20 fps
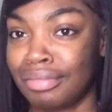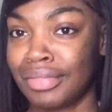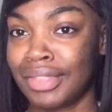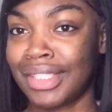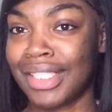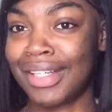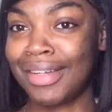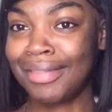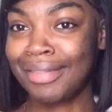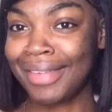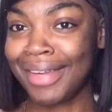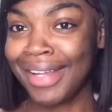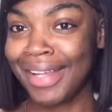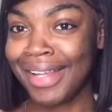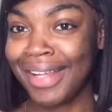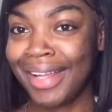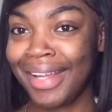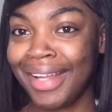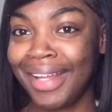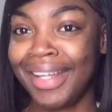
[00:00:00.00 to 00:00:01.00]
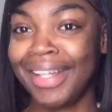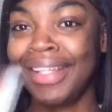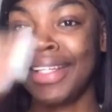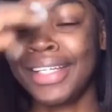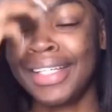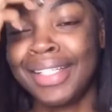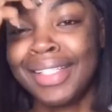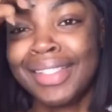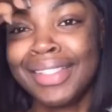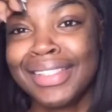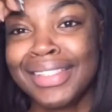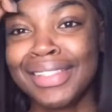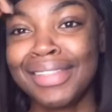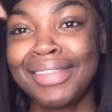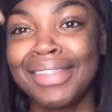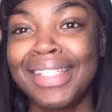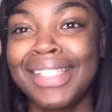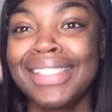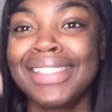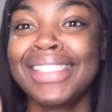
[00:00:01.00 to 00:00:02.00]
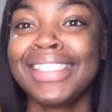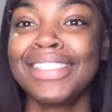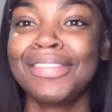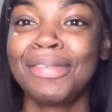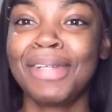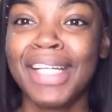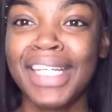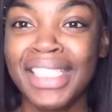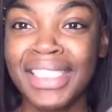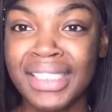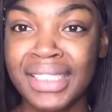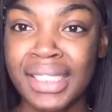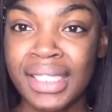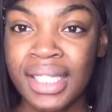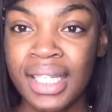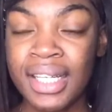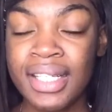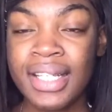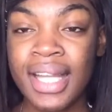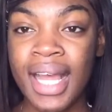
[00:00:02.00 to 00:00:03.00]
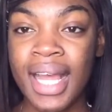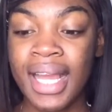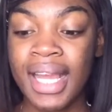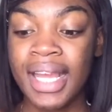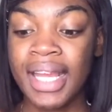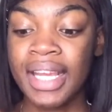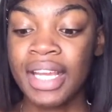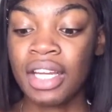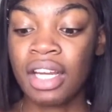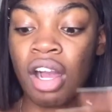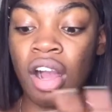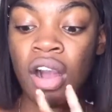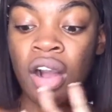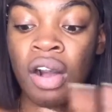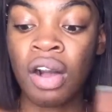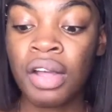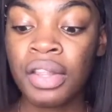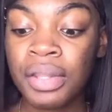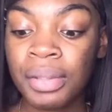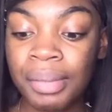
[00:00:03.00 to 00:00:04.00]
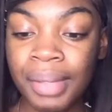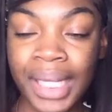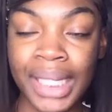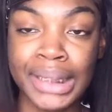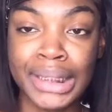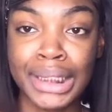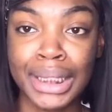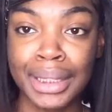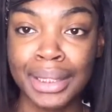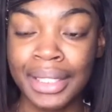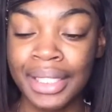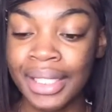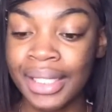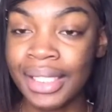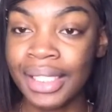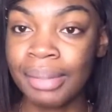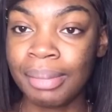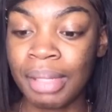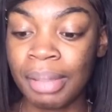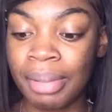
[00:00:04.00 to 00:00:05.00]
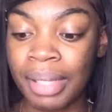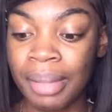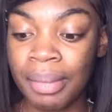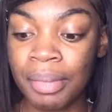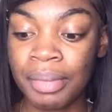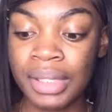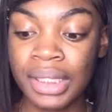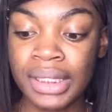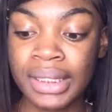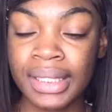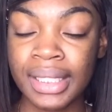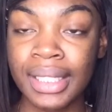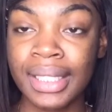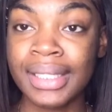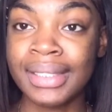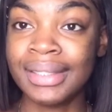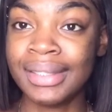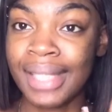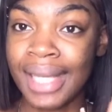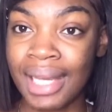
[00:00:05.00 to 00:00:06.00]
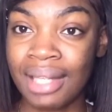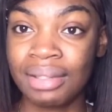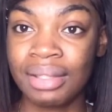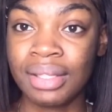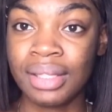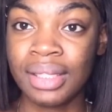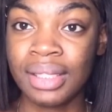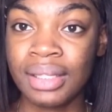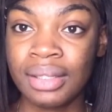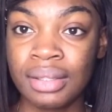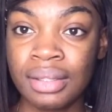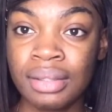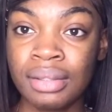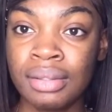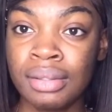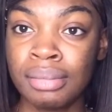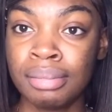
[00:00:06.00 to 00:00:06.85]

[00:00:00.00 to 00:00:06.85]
All right, so this is what it's looking like all the way turned up. I probably want to turn it down a little.